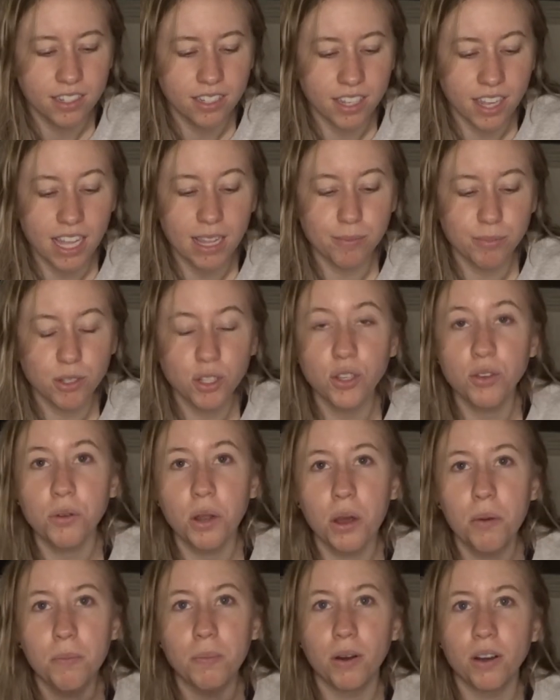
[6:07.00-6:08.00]
to keep two
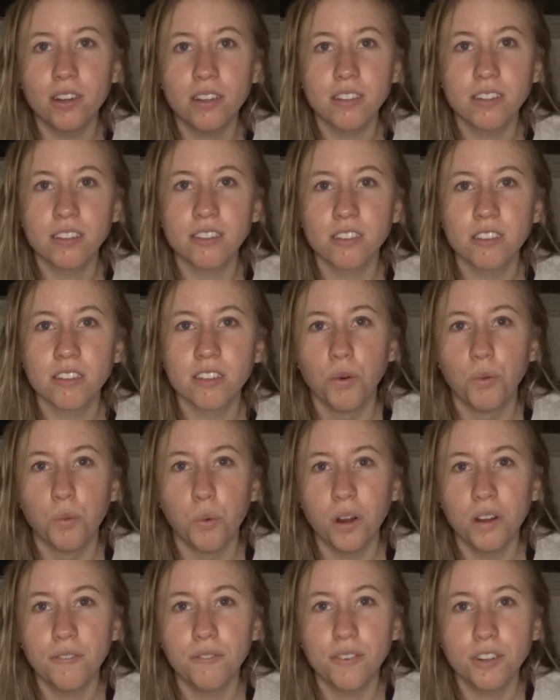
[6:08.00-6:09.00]
notebooks,
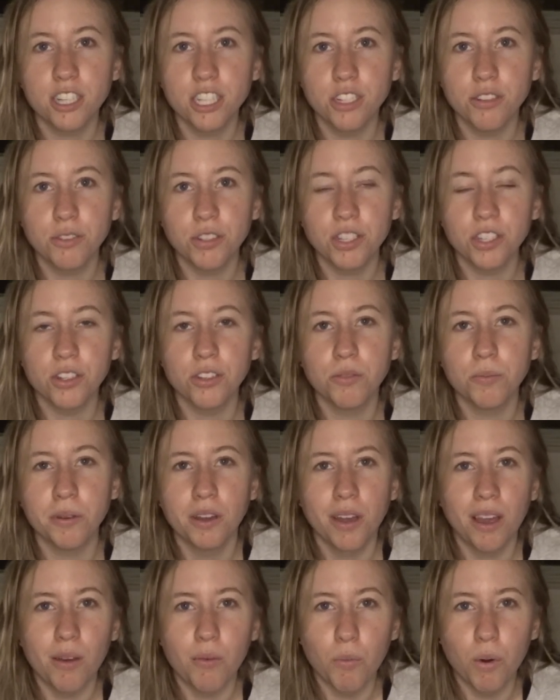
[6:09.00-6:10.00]
one for YouTube,
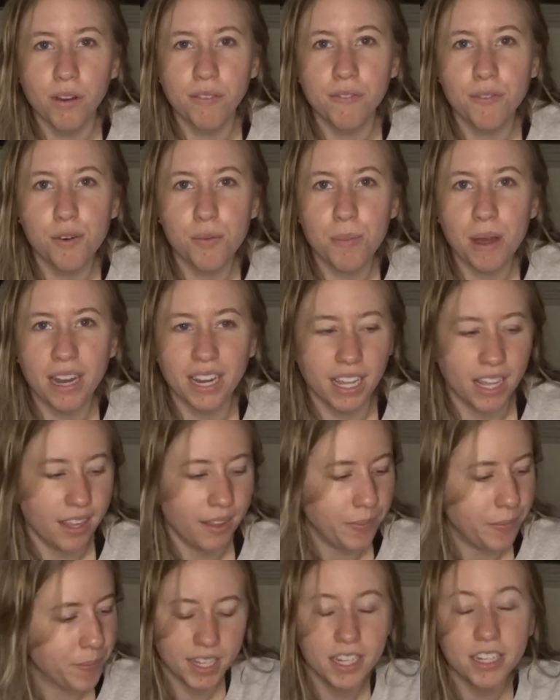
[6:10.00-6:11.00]
one for money.
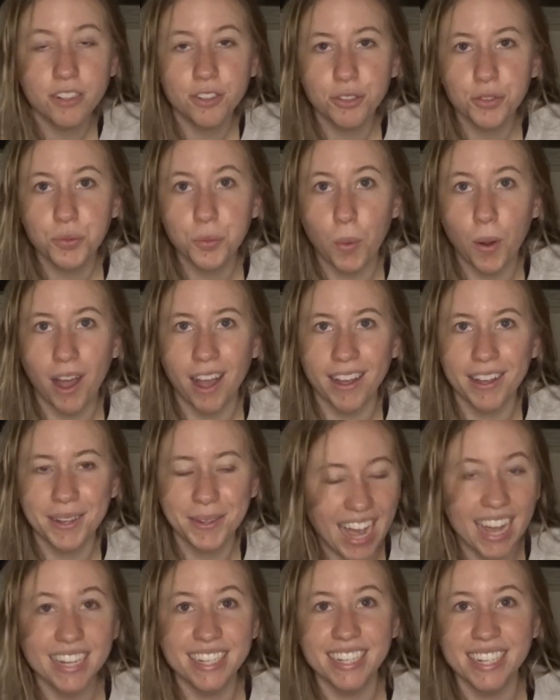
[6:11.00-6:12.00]
Here's why
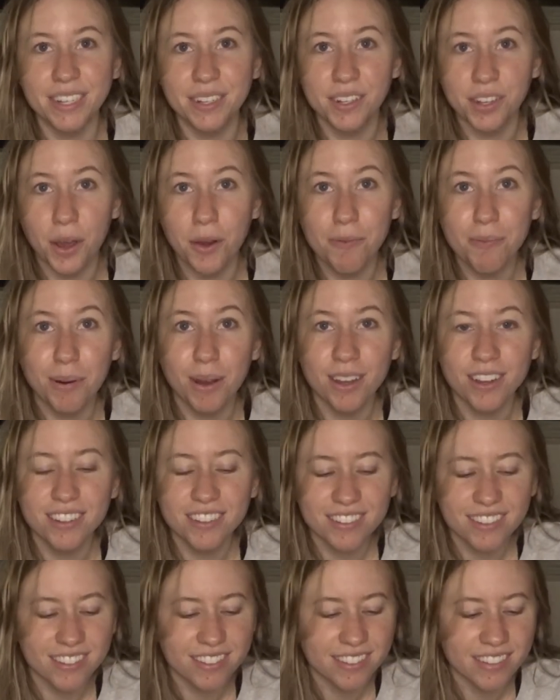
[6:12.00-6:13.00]
I need
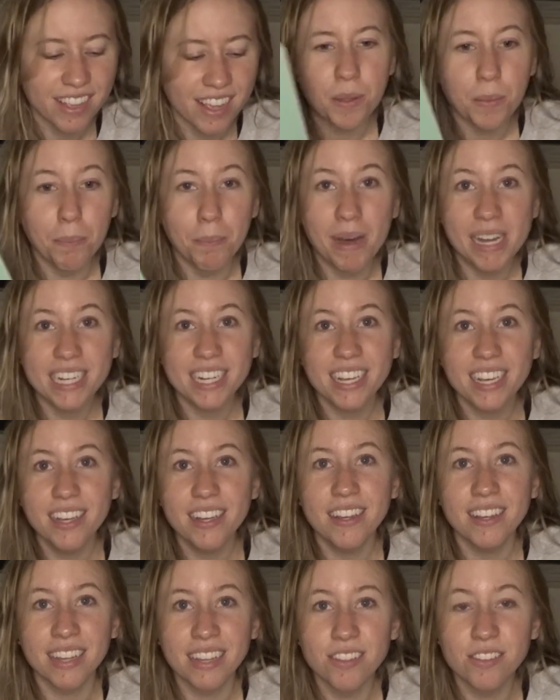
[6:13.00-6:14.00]
notebooks.
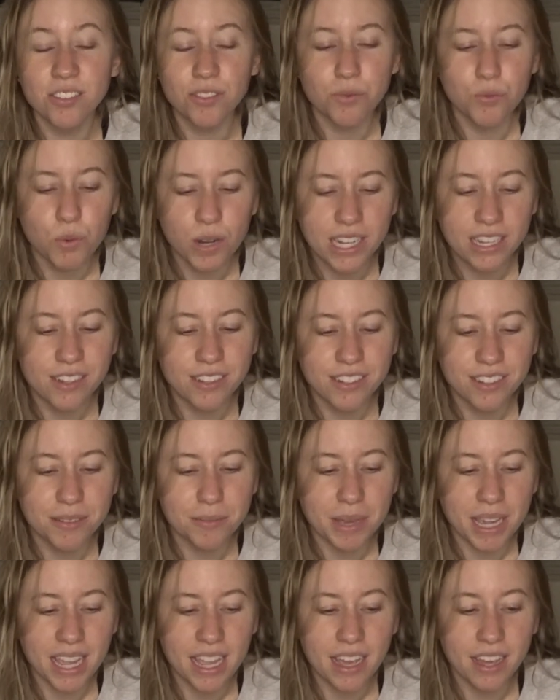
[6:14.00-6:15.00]
Money isn't real to
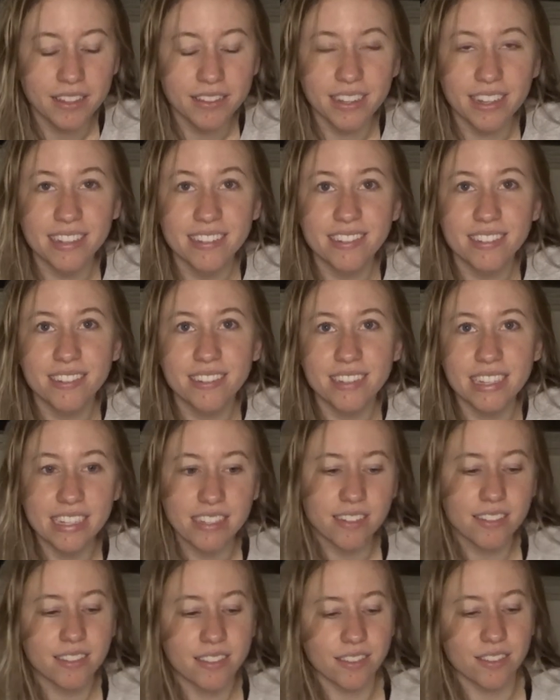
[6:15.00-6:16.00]
me unless
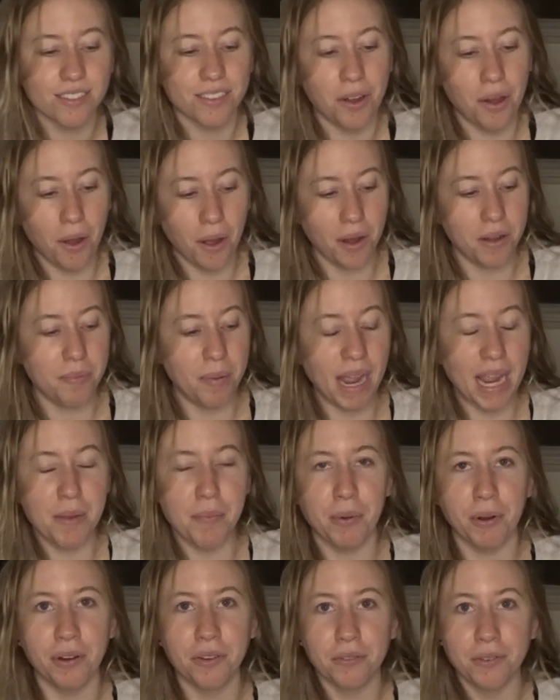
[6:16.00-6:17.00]
it's on
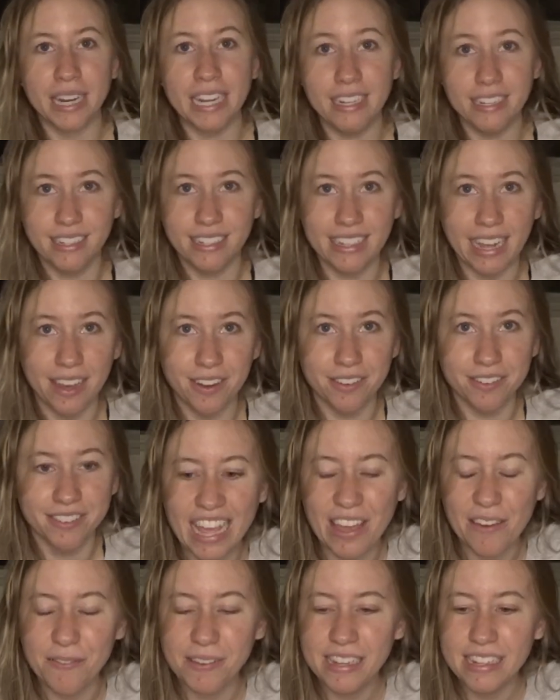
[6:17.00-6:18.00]
paper written down.
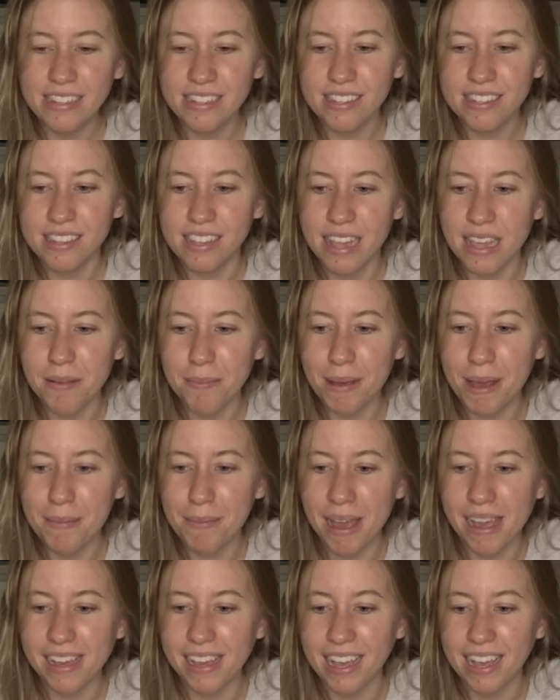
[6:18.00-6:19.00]
If it's in my
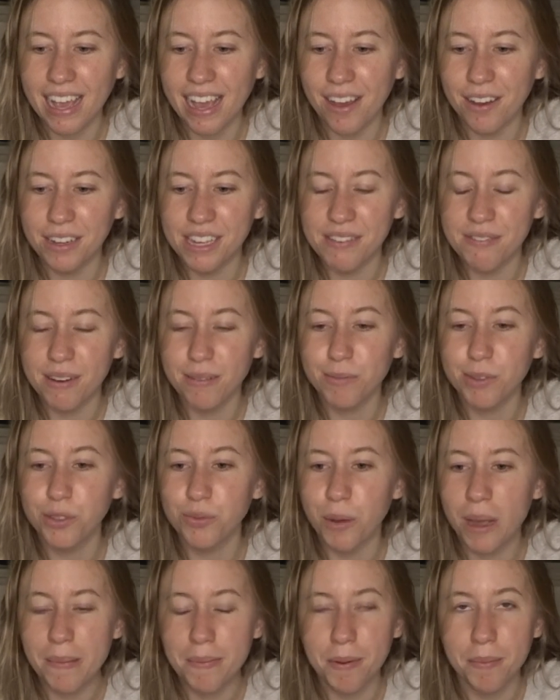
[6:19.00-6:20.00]
bank account, if I'm
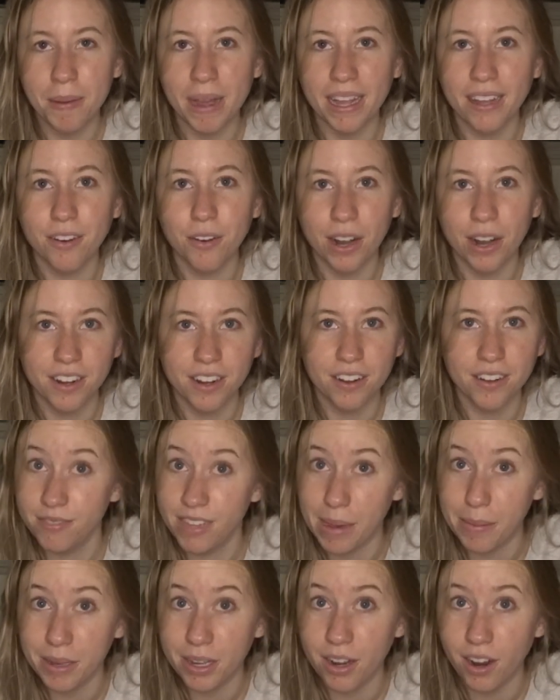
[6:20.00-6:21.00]
swiping my
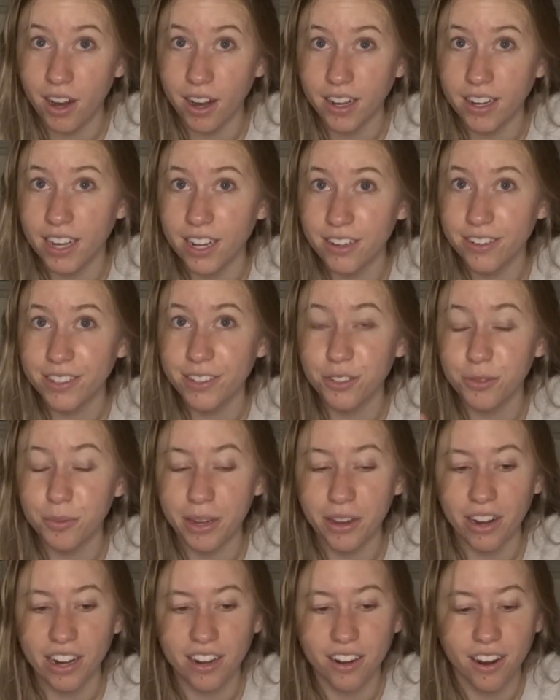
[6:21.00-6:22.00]
debit card, I don't use my
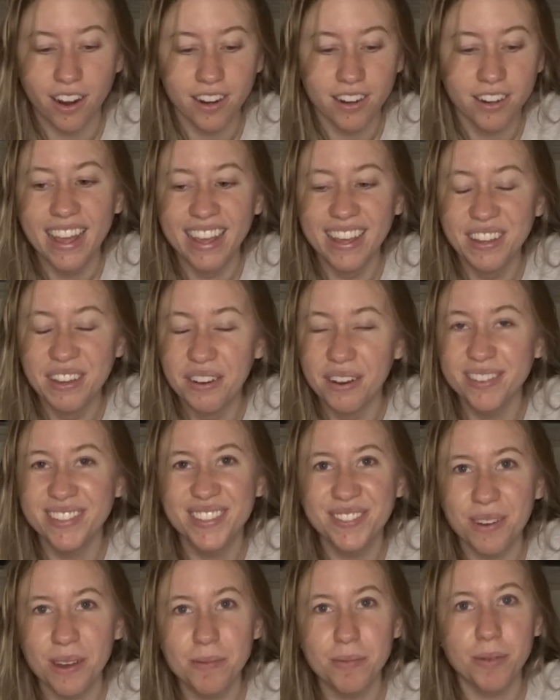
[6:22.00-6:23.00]
credit card. If I'm
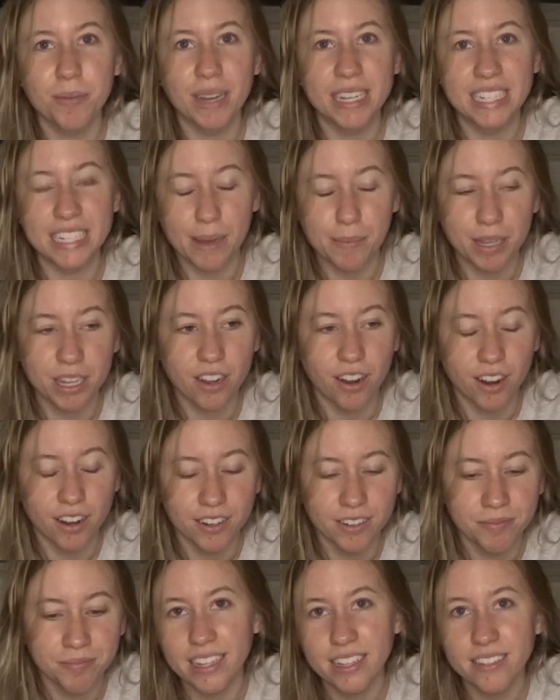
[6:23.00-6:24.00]
swiping my debit card,
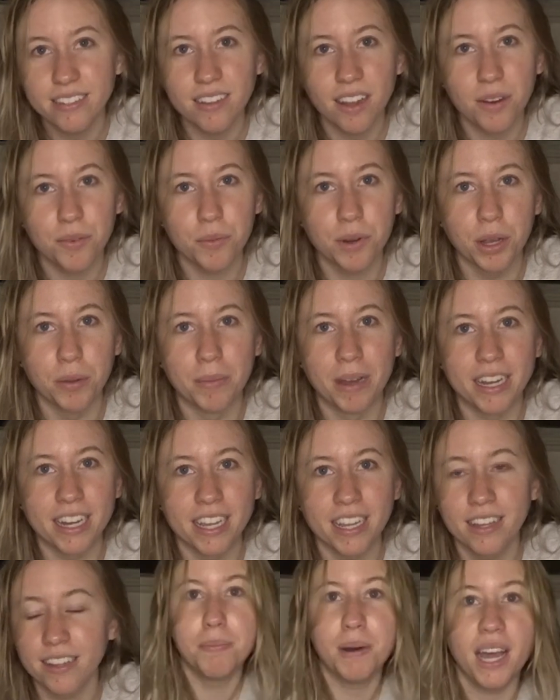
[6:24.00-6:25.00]
it's not real
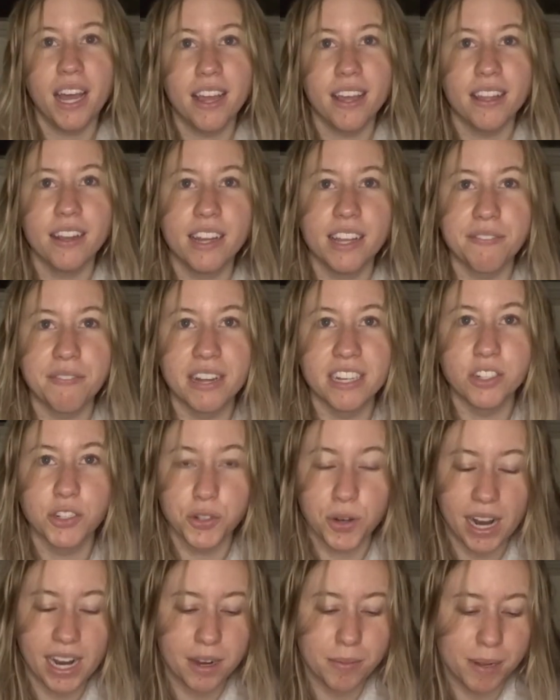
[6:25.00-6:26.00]
money. But if I
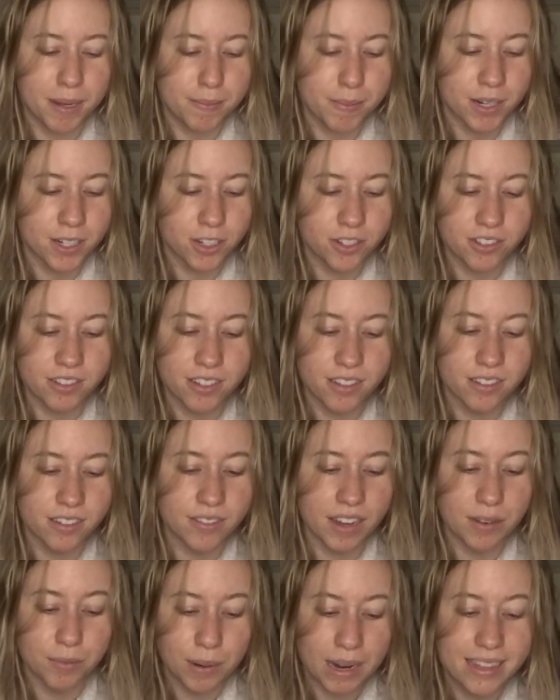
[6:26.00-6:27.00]
track my purchases, if
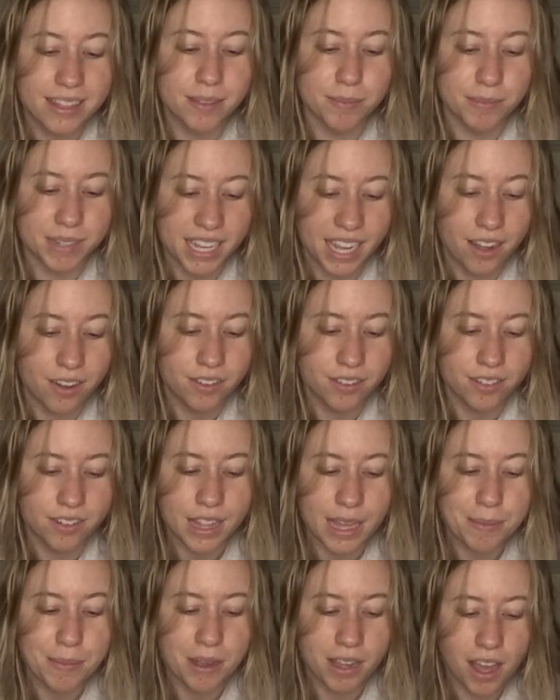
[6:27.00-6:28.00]
I write them down,
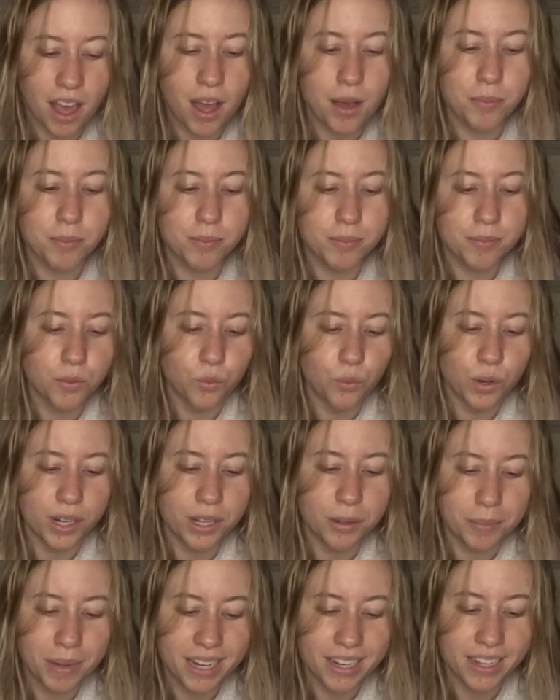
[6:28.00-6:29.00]
they become real
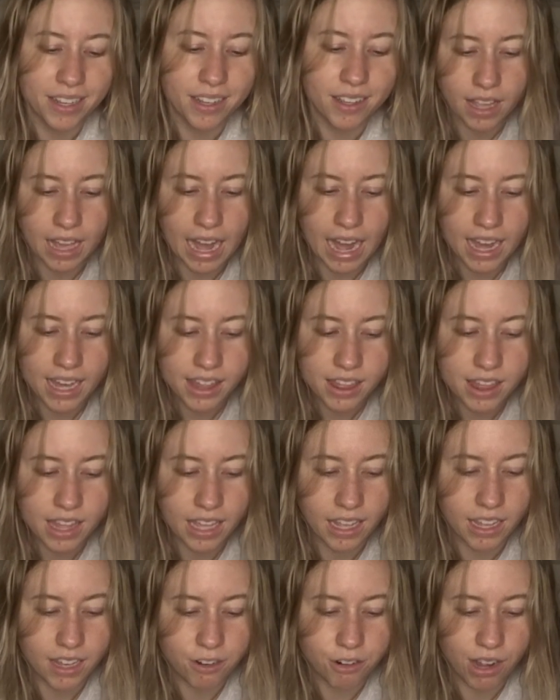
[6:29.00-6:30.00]
money. I
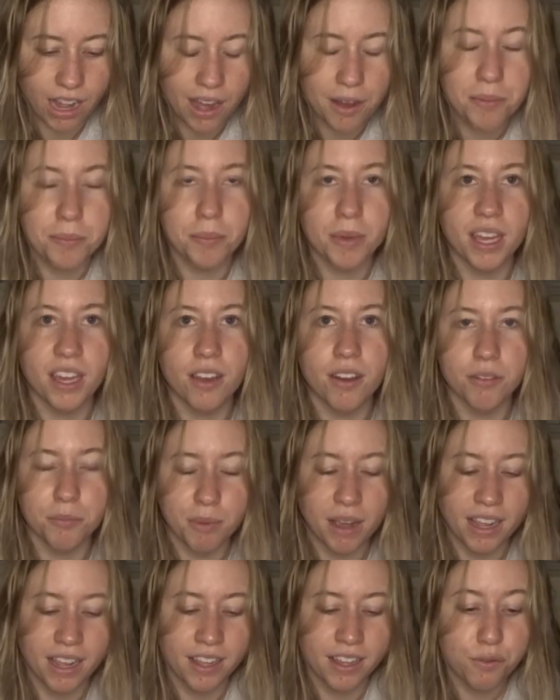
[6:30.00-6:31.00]
think it'll help me on
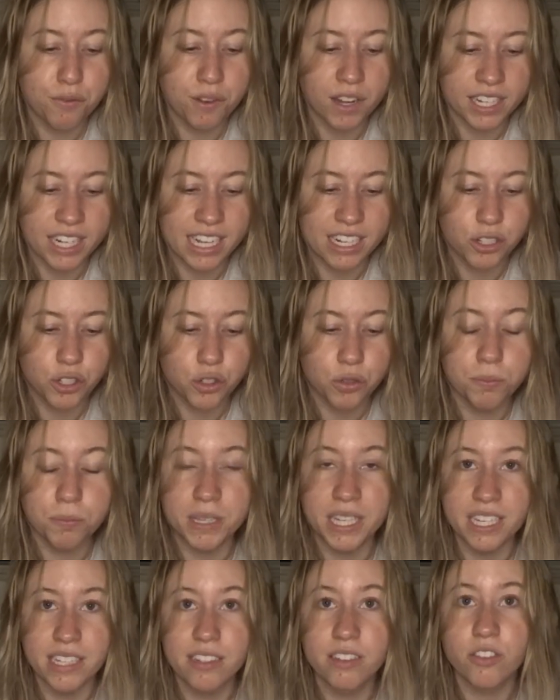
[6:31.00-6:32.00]
my financial
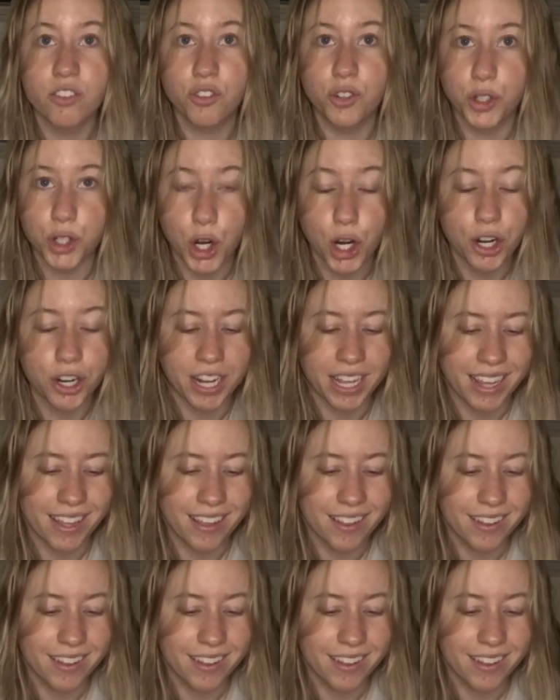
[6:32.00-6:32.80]
peace journey,